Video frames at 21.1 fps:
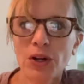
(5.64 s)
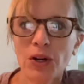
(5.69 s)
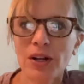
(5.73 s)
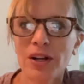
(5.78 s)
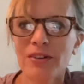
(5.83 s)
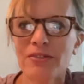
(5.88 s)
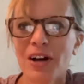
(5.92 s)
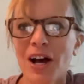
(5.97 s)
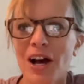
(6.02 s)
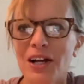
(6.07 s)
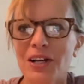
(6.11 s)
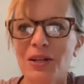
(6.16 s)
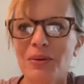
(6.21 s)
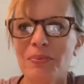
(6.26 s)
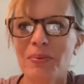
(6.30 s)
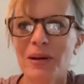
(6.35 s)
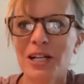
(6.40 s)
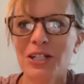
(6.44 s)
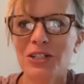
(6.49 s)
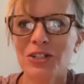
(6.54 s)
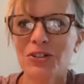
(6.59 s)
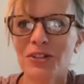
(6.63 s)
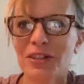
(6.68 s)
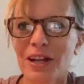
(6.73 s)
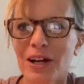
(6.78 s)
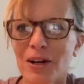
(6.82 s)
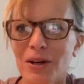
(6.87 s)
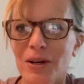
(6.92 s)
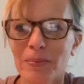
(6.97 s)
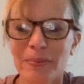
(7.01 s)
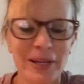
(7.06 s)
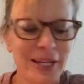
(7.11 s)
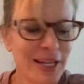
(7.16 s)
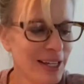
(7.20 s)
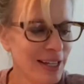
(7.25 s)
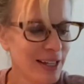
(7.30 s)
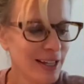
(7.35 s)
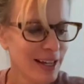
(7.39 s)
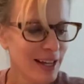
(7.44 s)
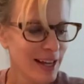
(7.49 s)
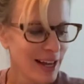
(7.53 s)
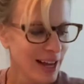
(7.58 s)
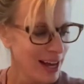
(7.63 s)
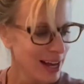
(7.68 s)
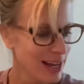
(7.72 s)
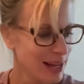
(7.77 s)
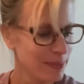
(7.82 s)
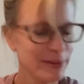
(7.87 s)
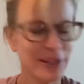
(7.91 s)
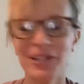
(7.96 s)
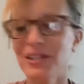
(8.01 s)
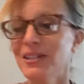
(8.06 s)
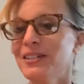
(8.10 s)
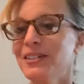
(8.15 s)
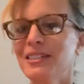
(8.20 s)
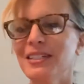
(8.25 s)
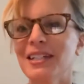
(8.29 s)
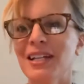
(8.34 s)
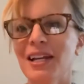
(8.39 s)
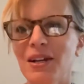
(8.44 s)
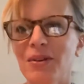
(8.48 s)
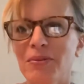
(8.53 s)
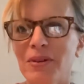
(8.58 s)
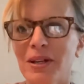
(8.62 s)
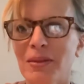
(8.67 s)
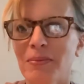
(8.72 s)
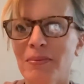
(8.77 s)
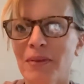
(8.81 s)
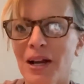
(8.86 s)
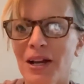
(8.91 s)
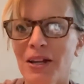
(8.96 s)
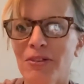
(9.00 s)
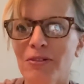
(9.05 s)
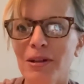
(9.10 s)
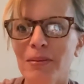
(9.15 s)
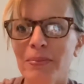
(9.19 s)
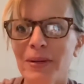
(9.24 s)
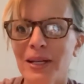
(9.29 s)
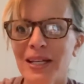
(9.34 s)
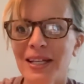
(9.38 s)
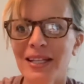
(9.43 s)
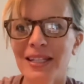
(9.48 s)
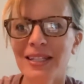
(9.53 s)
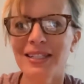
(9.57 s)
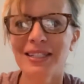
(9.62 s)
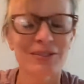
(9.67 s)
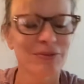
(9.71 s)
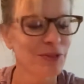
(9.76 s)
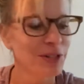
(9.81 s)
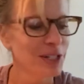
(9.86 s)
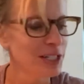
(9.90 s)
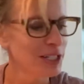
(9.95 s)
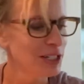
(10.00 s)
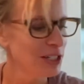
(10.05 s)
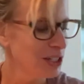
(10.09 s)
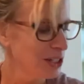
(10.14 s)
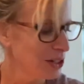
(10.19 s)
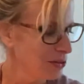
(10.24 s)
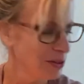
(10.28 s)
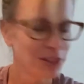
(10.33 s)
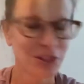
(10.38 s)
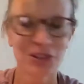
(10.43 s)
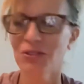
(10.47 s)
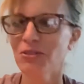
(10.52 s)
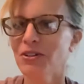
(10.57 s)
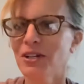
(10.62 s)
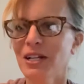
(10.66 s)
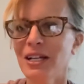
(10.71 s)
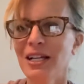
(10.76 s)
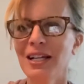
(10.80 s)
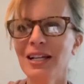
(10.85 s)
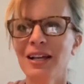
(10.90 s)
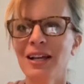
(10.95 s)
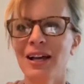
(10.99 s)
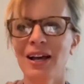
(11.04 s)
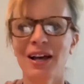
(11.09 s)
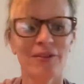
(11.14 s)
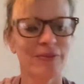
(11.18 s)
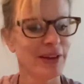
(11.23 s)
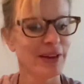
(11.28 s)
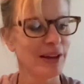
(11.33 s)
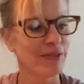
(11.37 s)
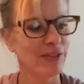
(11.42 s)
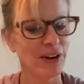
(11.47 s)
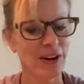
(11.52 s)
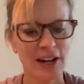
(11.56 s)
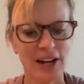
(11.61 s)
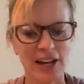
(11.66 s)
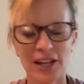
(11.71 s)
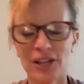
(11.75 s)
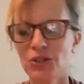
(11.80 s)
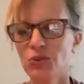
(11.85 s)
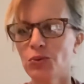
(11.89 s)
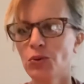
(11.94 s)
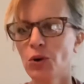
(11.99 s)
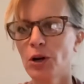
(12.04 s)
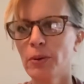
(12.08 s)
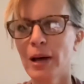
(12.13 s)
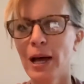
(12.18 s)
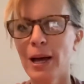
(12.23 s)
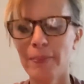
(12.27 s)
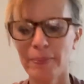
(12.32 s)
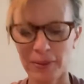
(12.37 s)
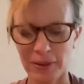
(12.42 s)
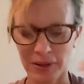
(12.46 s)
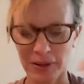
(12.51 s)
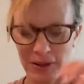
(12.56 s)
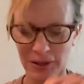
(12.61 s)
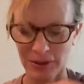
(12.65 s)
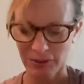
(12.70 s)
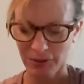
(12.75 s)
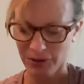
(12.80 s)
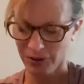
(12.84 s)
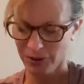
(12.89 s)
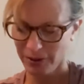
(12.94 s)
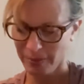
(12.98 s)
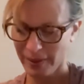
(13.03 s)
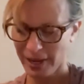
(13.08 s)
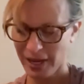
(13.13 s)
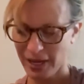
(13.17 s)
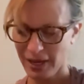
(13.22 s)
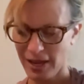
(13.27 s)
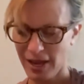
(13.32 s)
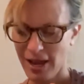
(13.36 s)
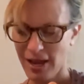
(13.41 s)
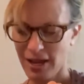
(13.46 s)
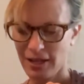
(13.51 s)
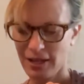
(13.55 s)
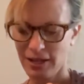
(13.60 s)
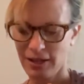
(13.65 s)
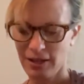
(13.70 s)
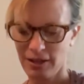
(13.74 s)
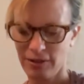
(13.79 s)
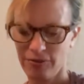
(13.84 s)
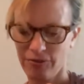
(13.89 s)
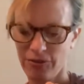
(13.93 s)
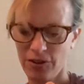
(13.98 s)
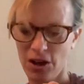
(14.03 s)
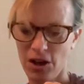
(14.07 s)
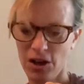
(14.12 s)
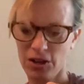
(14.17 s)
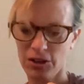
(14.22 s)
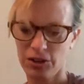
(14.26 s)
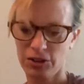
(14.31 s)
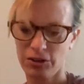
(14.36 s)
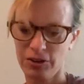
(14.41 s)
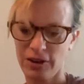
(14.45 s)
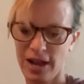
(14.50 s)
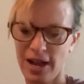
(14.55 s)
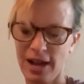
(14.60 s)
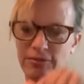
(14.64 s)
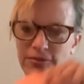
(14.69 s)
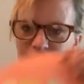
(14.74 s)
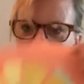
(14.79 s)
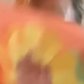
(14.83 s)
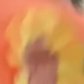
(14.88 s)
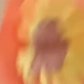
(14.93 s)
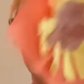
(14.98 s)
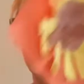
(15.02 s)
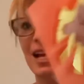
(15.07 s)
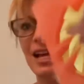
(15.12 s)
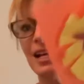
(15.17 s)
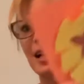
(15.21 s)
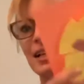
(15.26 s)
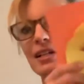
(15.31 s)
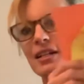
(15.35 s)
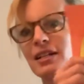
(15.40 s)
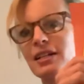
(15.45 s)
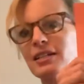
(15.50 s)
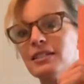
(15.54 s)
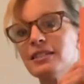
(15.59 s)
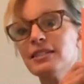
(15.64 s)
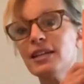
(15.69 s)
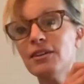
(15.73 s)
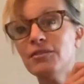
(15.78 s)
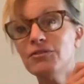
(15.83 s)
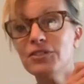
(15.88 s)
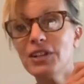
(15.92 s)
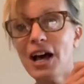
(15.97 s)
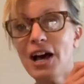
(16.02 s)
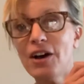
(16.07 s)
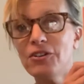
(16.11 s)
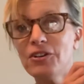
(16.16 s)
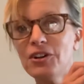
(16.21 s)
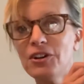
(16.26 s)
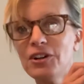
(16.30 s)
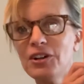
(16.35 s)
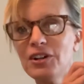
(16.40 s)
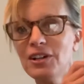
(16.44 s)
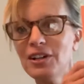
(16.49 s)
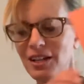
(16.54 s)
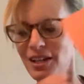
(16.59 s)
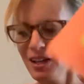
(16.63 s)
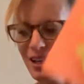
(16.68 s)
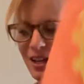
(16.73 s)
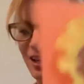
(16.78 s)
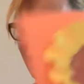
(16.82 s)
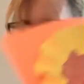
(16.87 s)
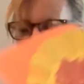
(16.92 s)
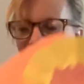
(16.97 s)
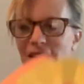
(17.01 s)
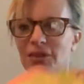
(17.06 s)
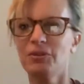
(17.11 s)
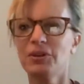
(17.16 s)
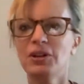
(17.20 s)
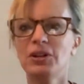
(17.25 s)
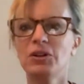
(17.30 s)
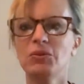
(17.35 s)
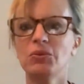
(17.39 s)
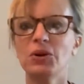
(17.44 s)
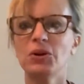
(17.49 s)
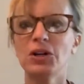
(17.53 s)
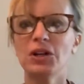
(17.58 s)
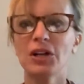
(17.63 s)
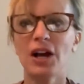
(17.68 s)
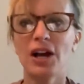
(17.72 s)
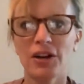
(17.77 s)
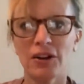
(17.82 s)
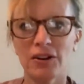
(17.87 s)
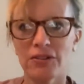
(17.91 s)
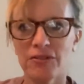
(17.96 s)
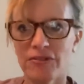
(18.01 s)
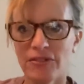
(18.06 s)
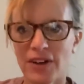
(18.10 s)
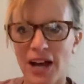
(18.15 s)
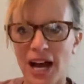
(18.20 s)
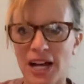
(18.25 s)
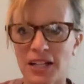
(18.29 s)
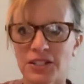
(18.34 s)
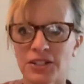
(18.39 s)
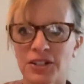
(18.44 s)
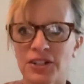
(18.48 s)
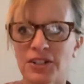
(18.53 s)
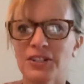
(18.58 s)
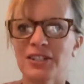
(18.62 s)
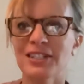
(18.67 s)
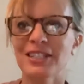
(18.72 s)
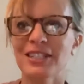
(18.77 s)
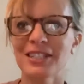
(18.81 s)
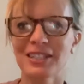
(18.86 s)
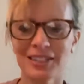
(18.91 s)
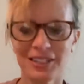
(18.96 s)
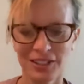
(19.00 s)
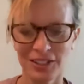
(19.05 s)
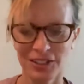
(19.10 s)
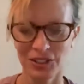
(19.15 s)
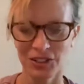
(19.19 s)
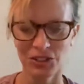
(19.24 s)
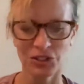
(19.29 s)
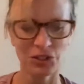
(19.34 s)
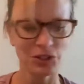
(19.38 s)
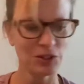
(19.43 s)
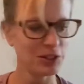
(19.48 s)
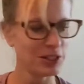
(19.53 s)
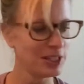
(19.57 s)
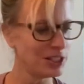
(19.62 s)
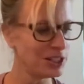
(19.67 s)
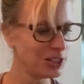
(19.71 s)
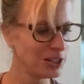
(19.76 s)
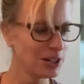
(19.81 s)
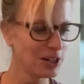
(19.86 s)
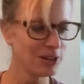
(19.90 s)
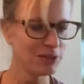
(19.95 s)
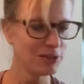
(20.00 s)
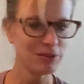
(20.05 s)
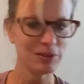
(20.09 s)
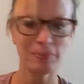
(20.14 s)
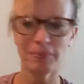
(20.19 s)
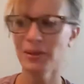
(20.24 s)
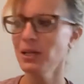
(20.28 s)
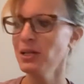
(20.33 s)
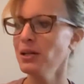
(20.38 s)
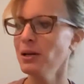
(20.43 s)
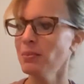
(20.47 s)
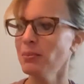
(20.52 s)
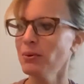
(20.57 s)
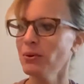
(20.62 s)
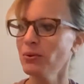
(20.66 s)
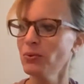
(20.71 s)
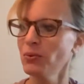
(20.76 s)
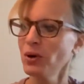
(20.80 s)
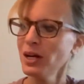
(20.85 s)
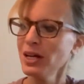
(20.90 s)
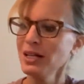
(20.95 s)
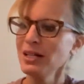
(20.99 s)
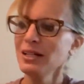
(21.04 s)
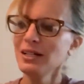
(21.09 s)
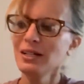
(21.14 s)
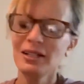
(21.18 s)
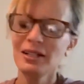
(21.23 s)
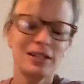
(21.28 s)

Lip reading: of occupational therapy. I am here today with my 3 bins, 1, 2, and 3. We have our hand warm up. We're going to make a fall craft today, a sunflower, and then we're going to work on our fasteners. So let's start with bin number 1.